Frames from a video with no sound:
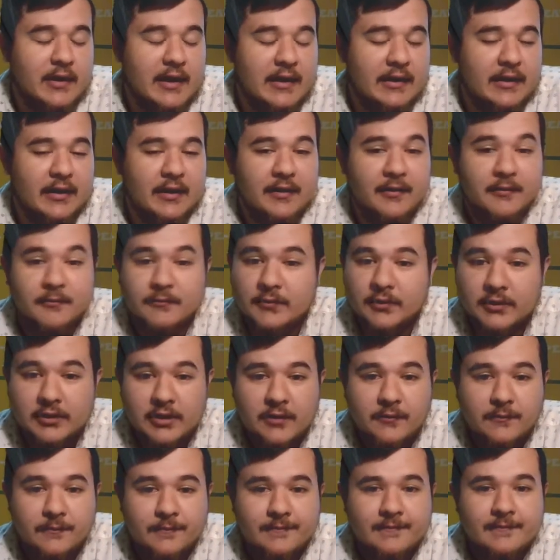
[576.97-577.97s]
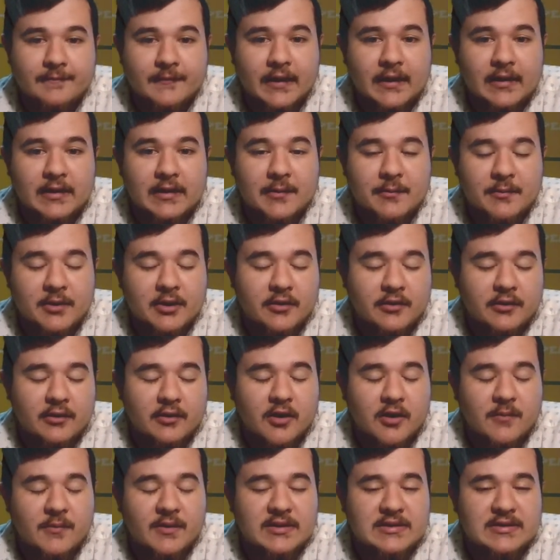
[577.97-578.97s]
And, let me know in the
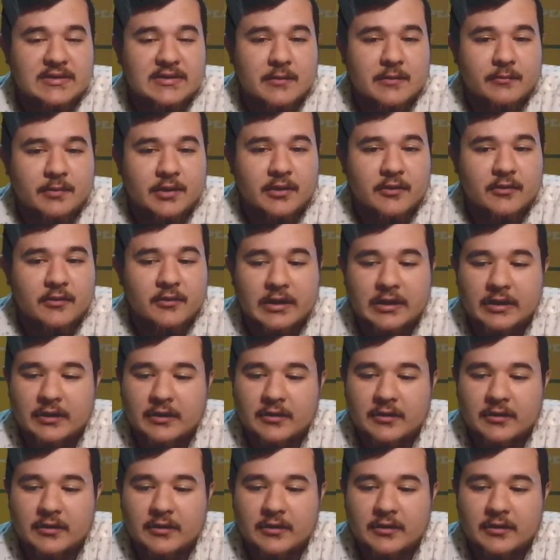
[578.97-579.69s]
comments down below.